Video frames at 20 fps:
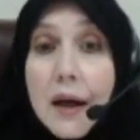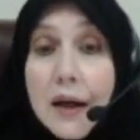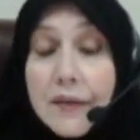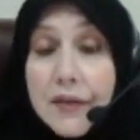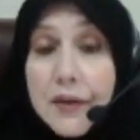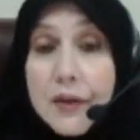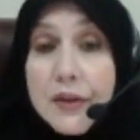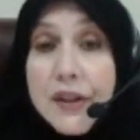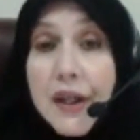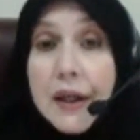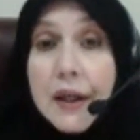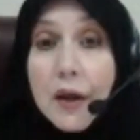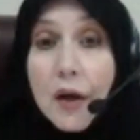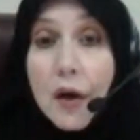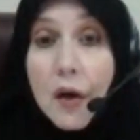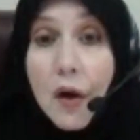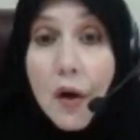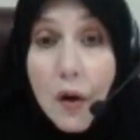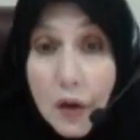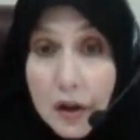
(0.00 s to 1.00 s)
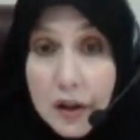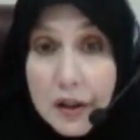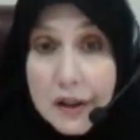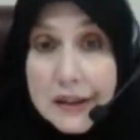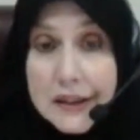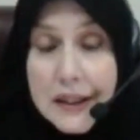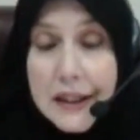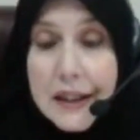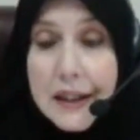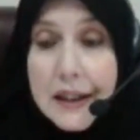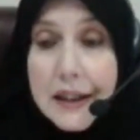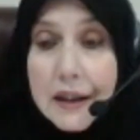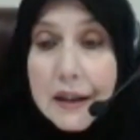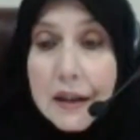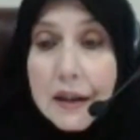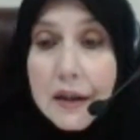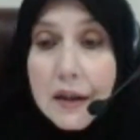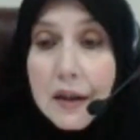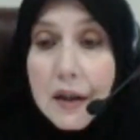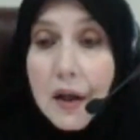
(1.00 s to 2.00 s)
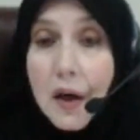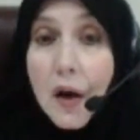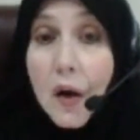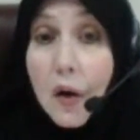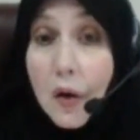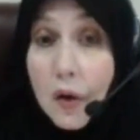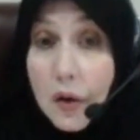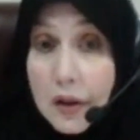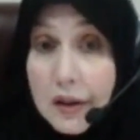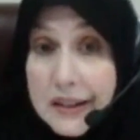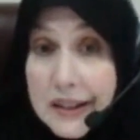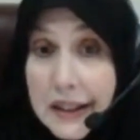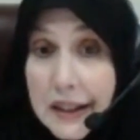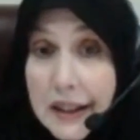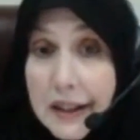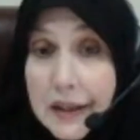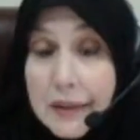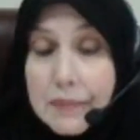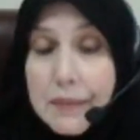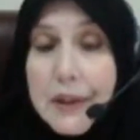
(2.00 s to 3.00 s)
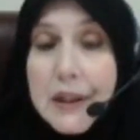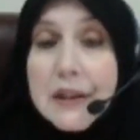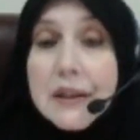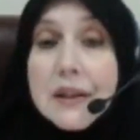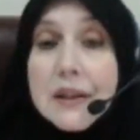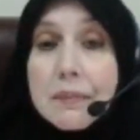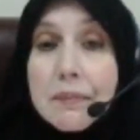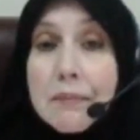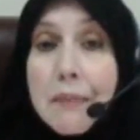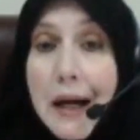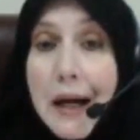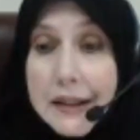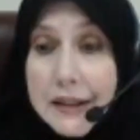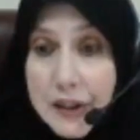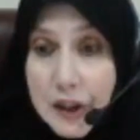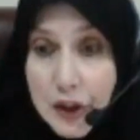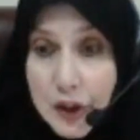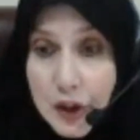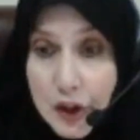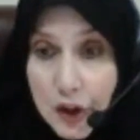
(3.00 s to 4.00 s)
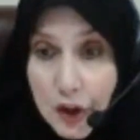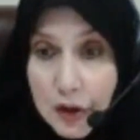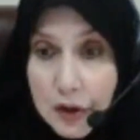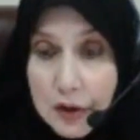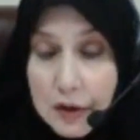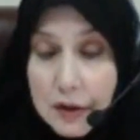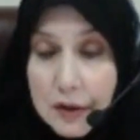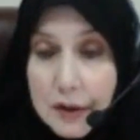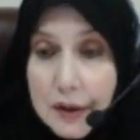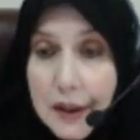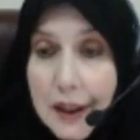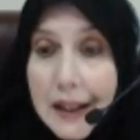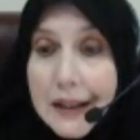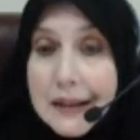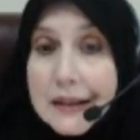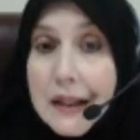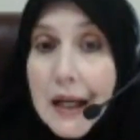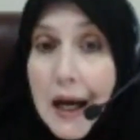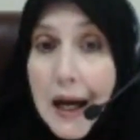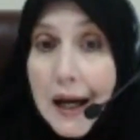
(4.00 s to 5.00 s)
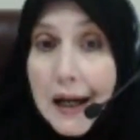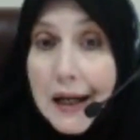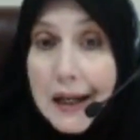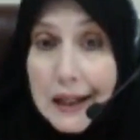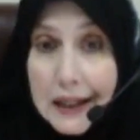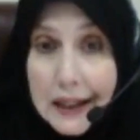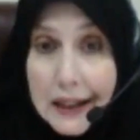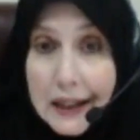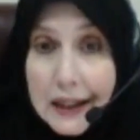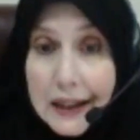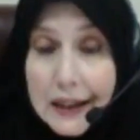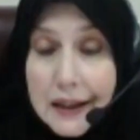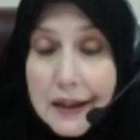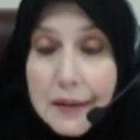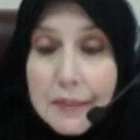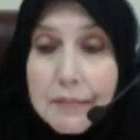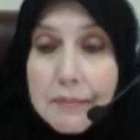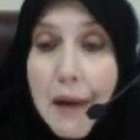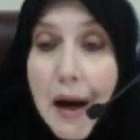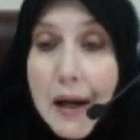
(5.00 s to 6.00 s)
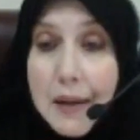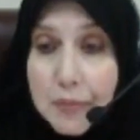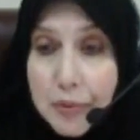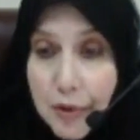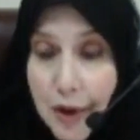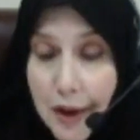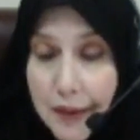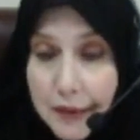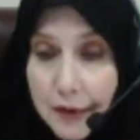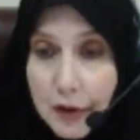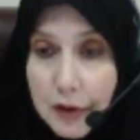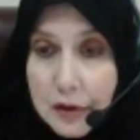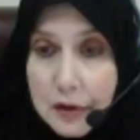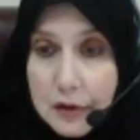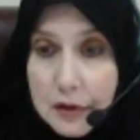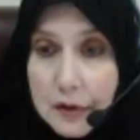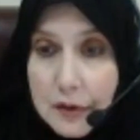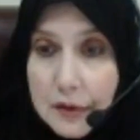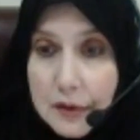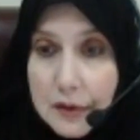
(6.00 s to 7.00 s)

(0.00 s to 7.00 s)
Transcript: If you say Ochti, Ochti means my sister, and Achi, my brother.